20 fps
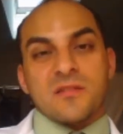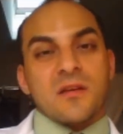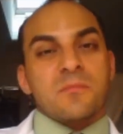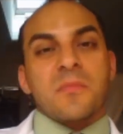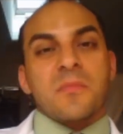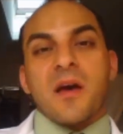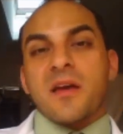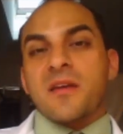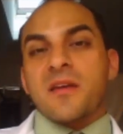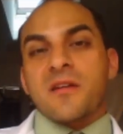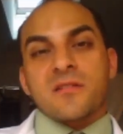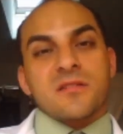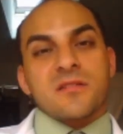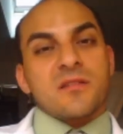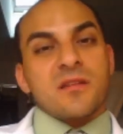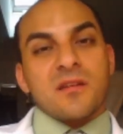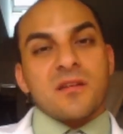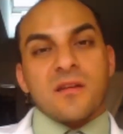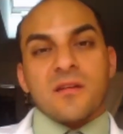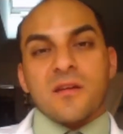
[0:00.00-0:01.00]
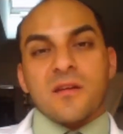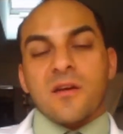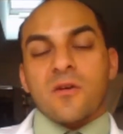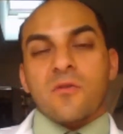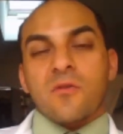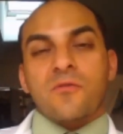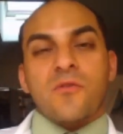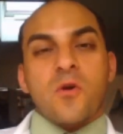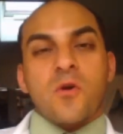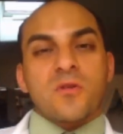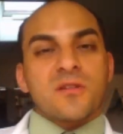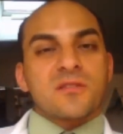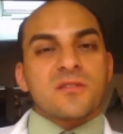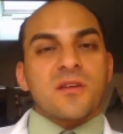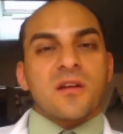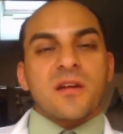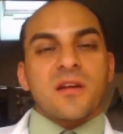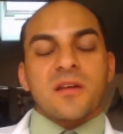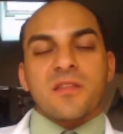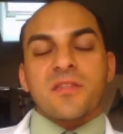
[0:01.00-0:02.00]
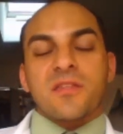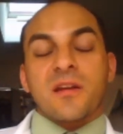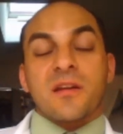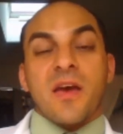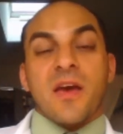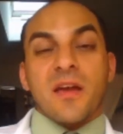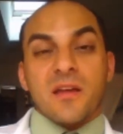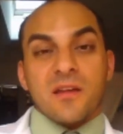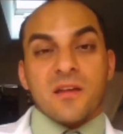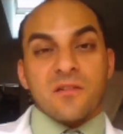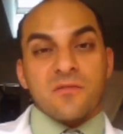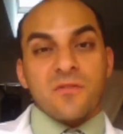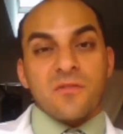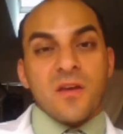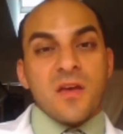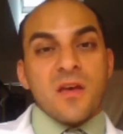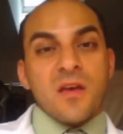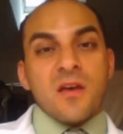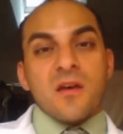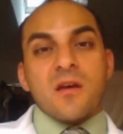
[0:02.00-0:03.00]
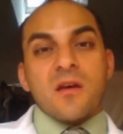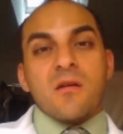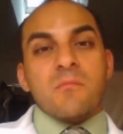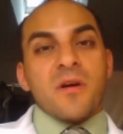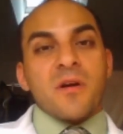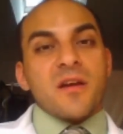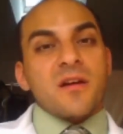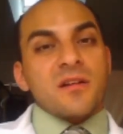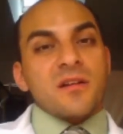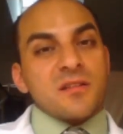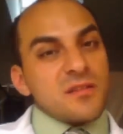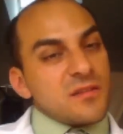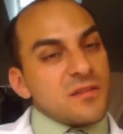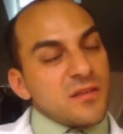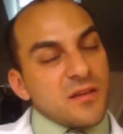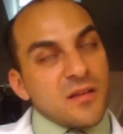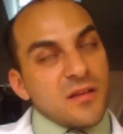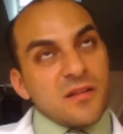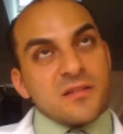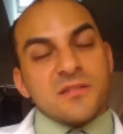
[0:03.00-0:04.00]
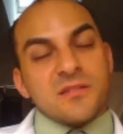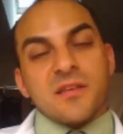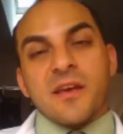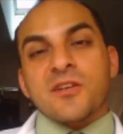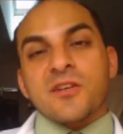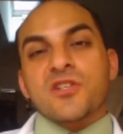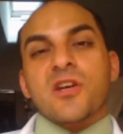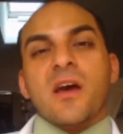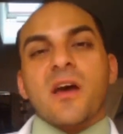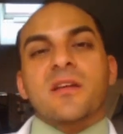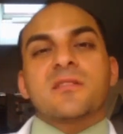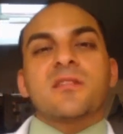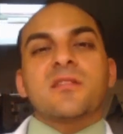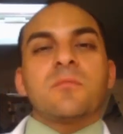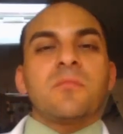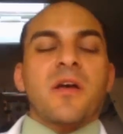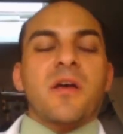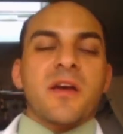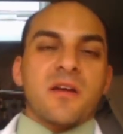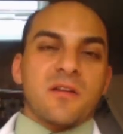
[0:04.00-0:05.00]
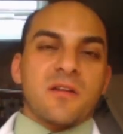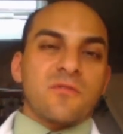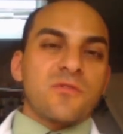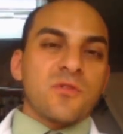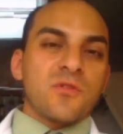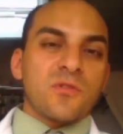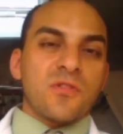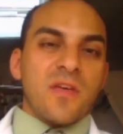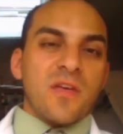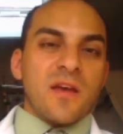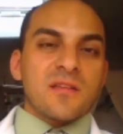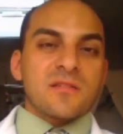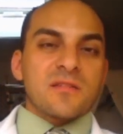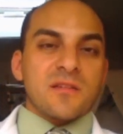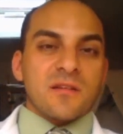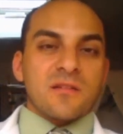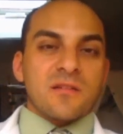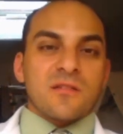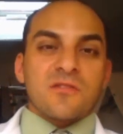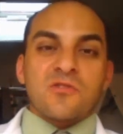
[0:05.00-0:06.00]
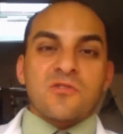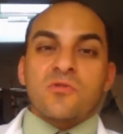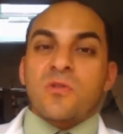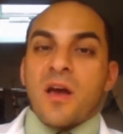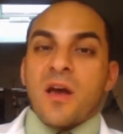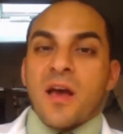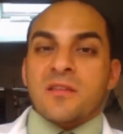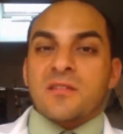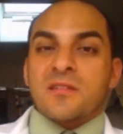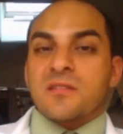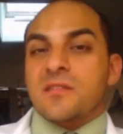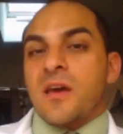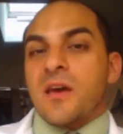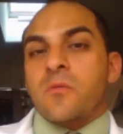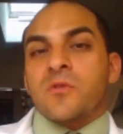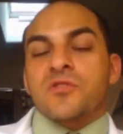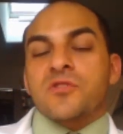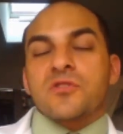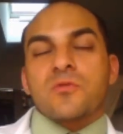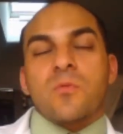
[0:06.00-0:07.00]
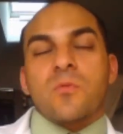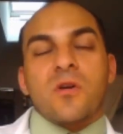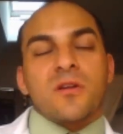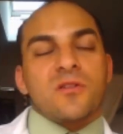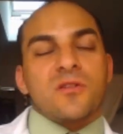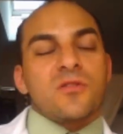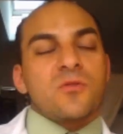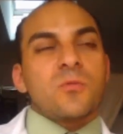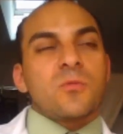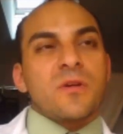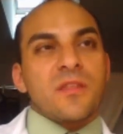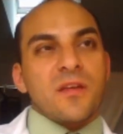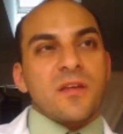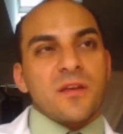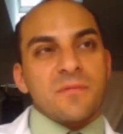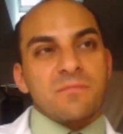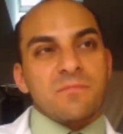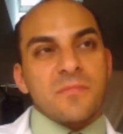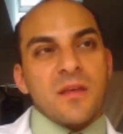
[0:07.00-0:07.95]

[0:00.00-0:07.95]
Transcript: And I'm not here to, you know, focus on anything negative, but here just to, let's say, shine some light on a few things and you guys decide what you want to do with it.